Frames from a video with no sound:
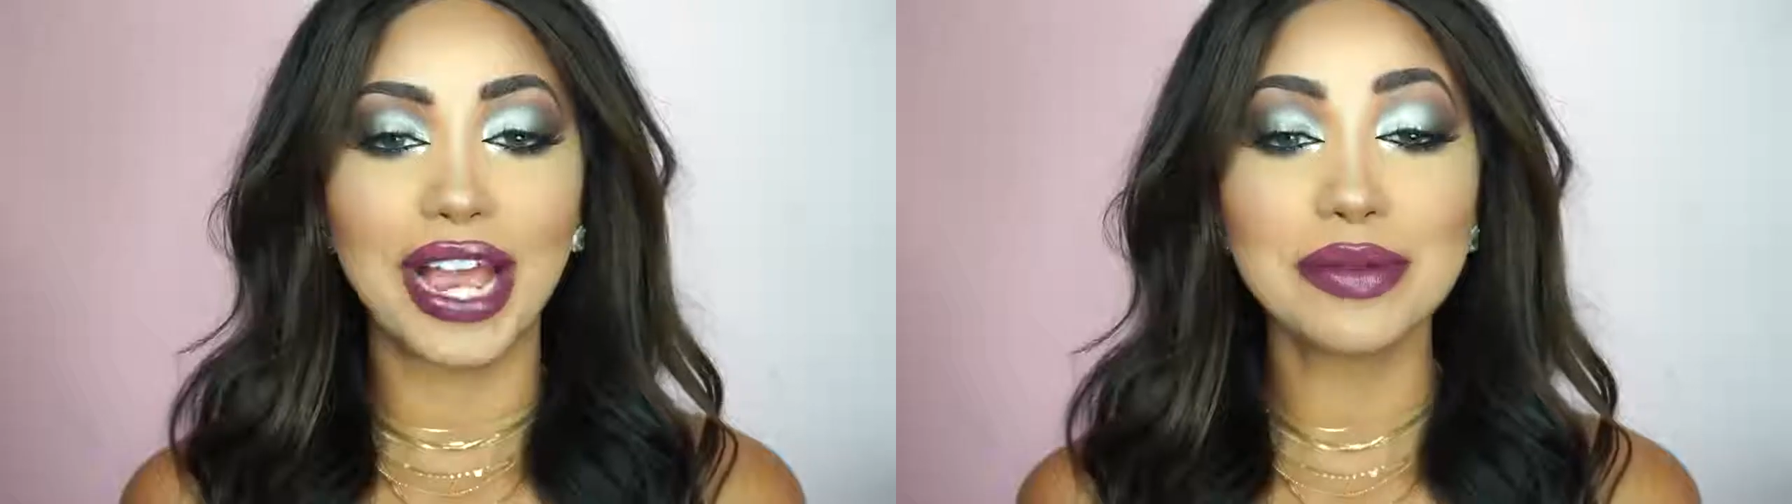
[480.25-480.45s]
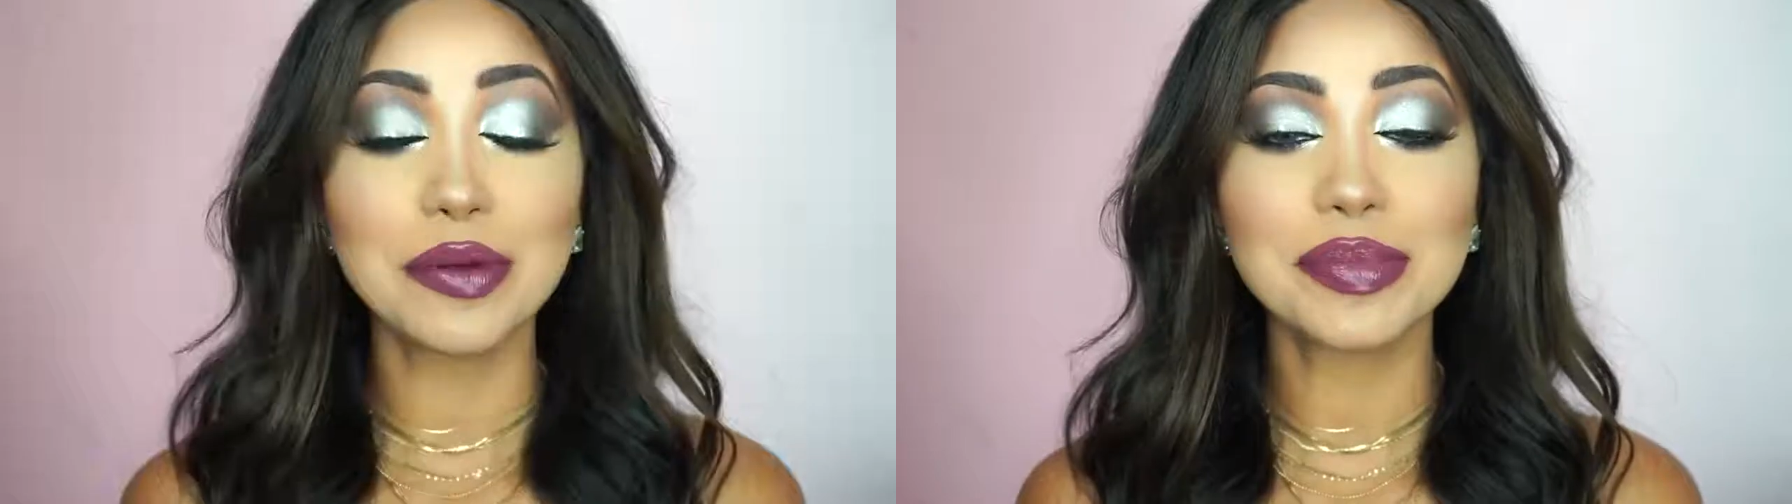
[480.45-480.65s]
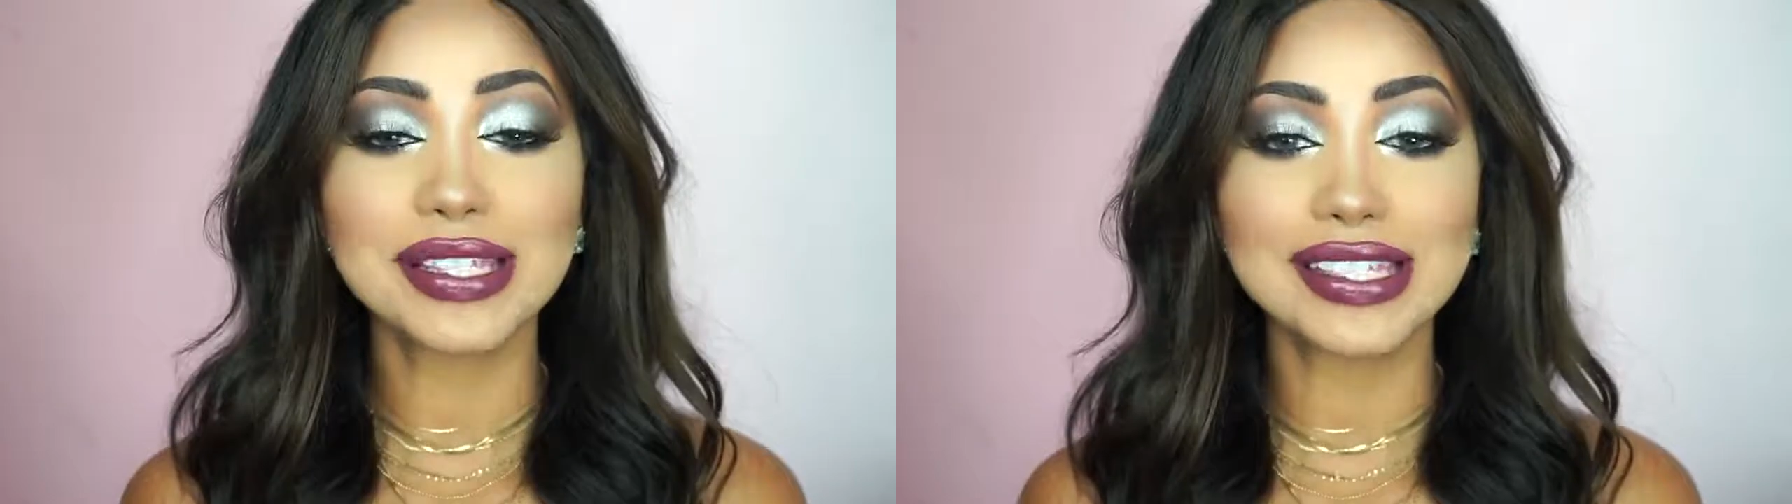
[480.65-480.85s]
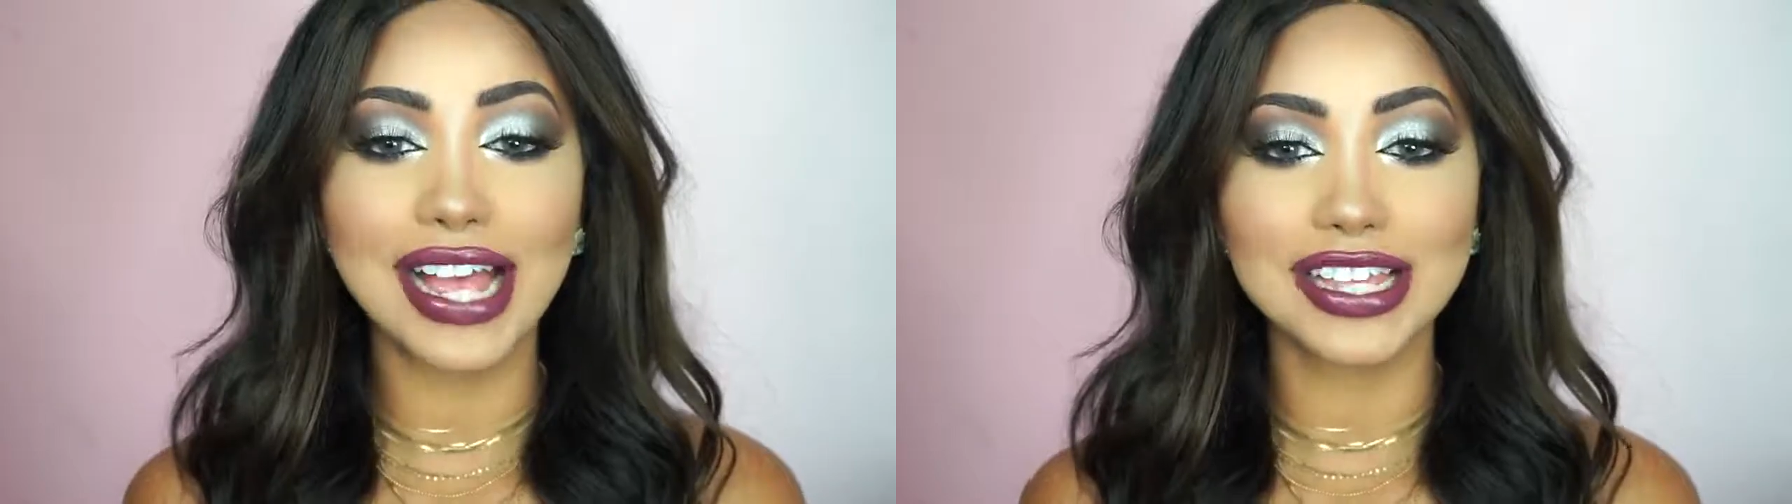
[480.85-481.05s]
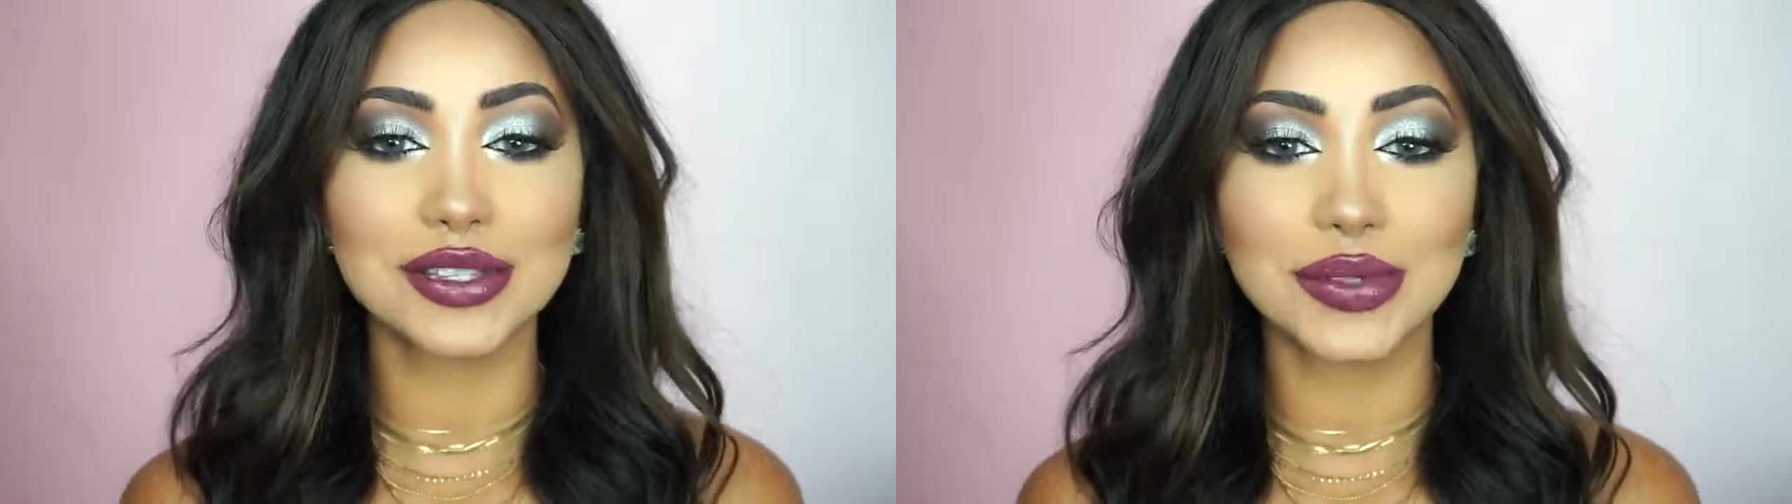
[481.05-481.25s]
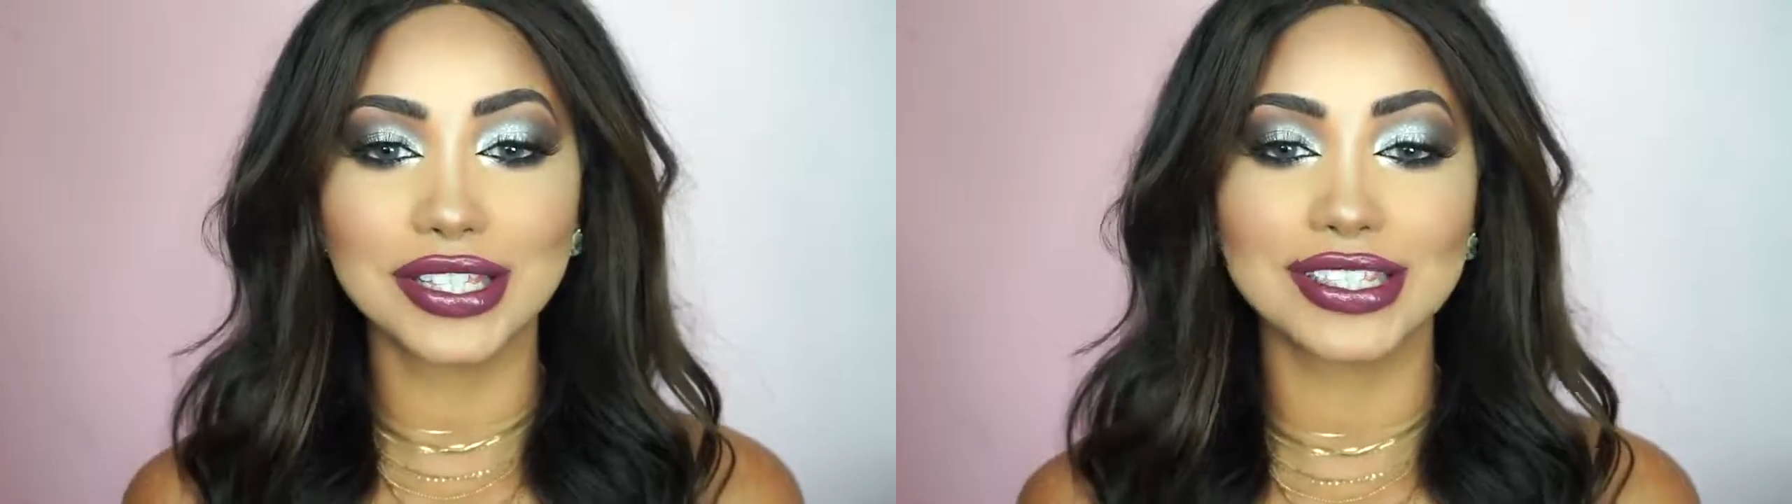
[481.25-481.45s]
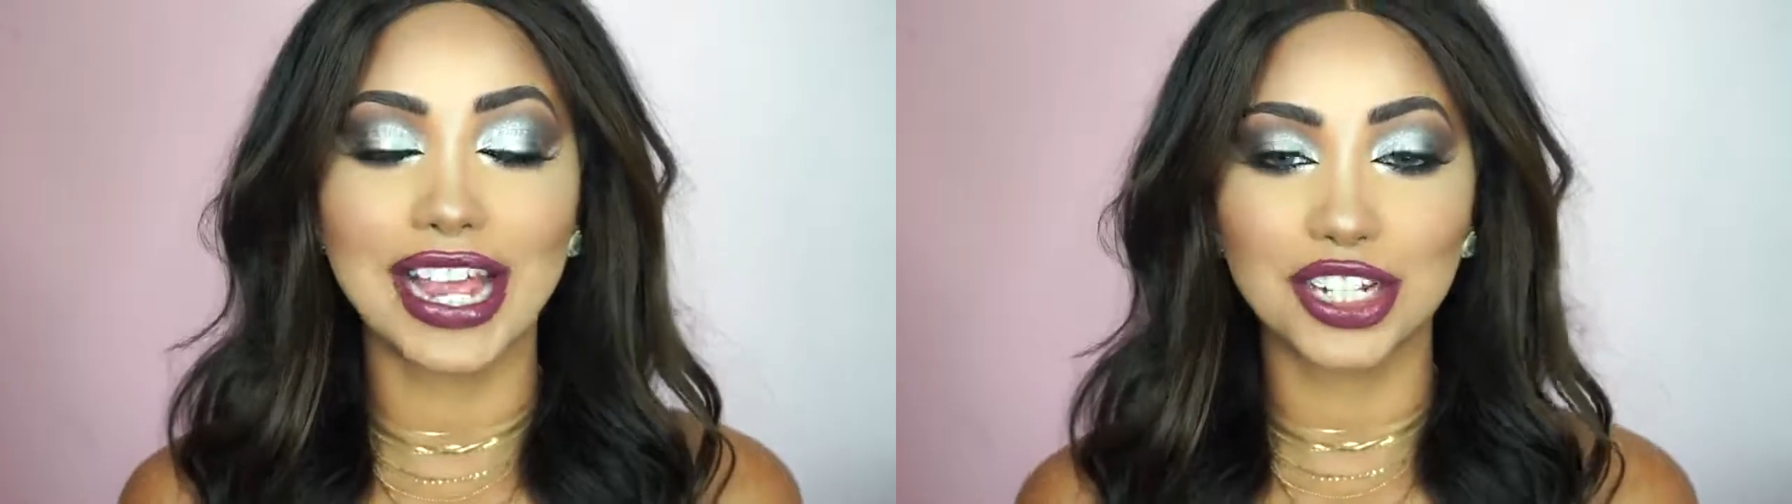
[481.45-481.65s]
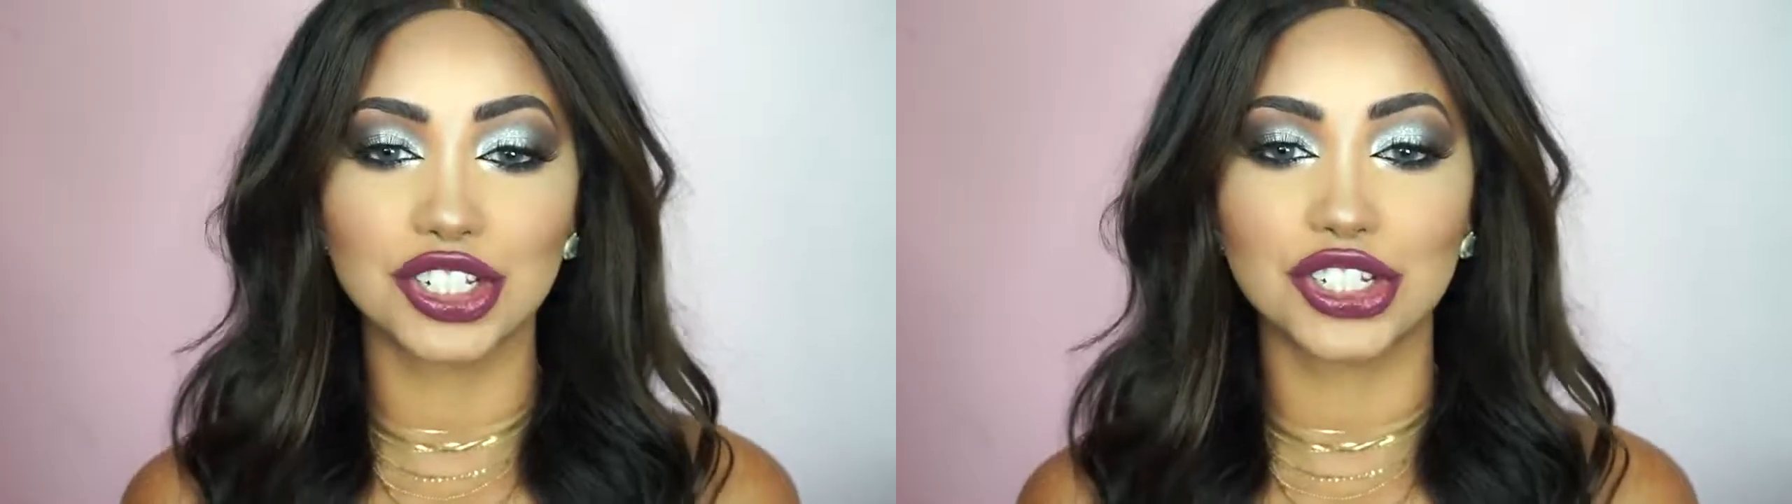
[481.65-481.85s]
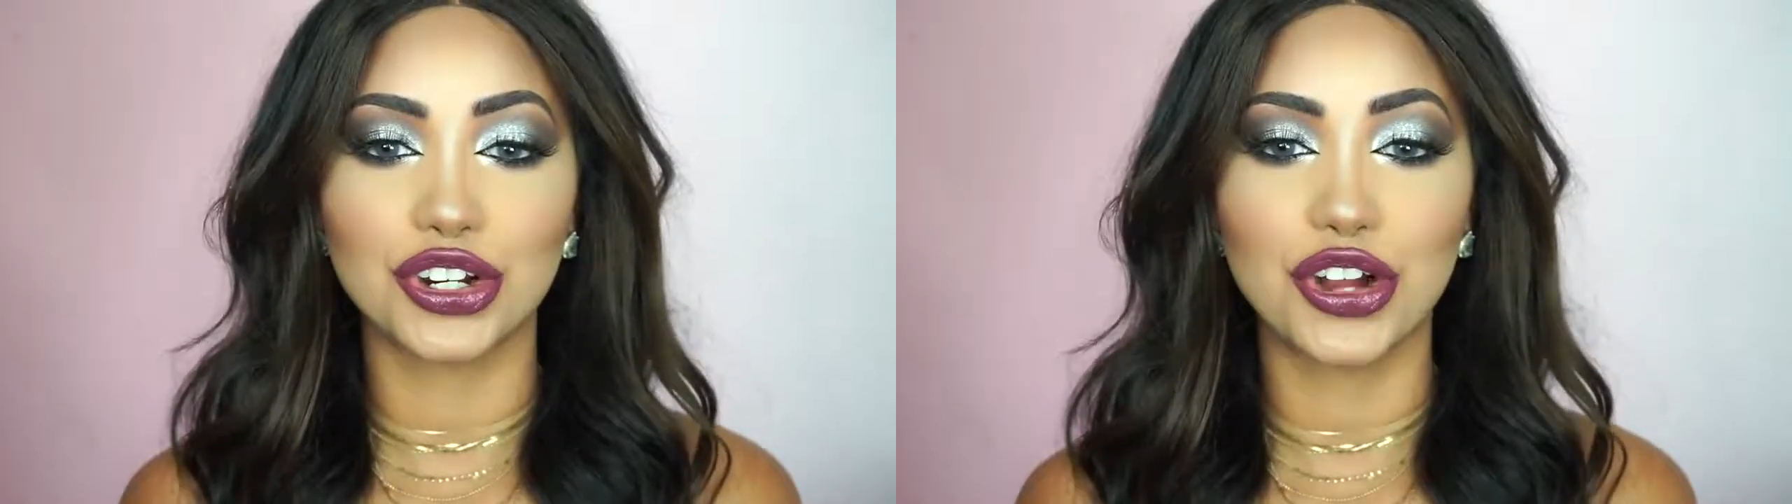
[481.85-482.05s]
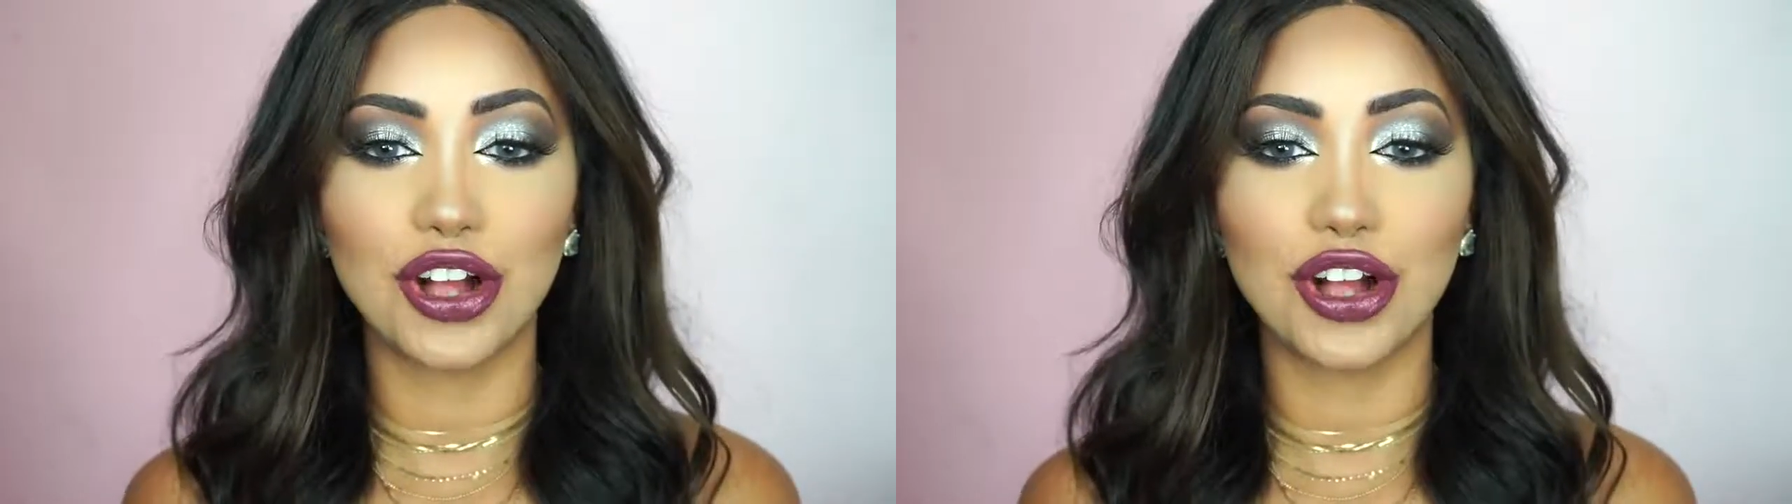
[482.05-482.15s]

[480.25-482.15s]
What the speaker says: I'm obsessed with the texture